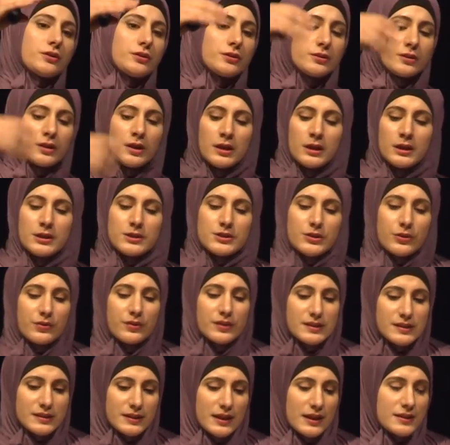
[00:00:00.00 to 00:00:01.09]
other. So in
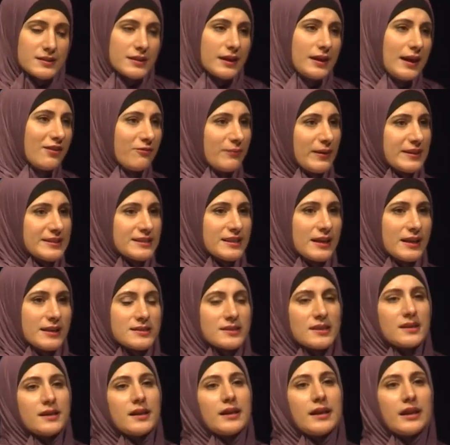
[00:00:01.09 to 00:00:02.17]
this case, I have my
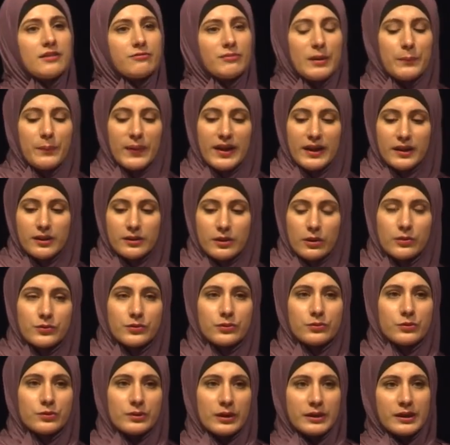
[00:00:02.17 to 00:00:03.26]
text and I have my
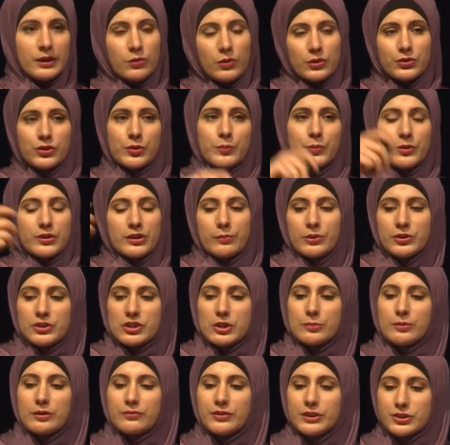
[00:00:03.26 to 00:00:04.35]
background, and I want to put them on
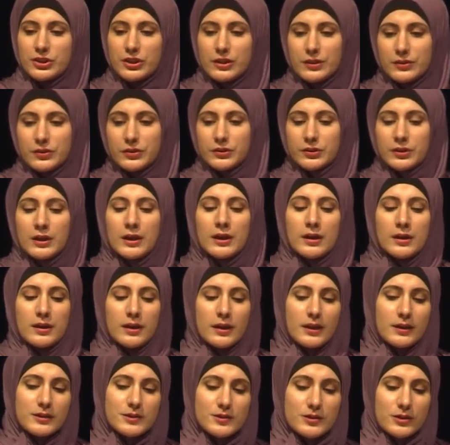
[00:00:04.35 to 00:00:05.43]
top of each other.
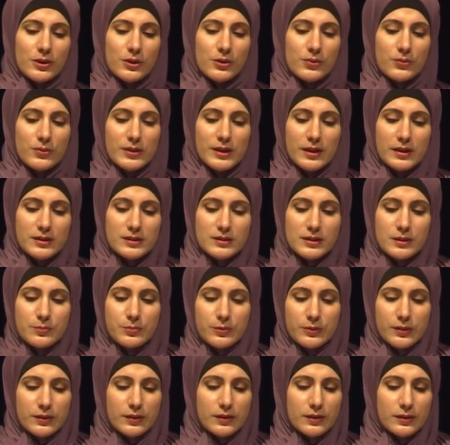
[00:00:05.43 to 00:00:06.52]
And so we end up
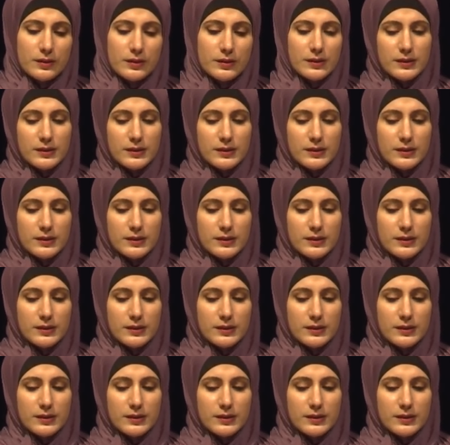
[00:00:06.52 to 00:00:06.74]
with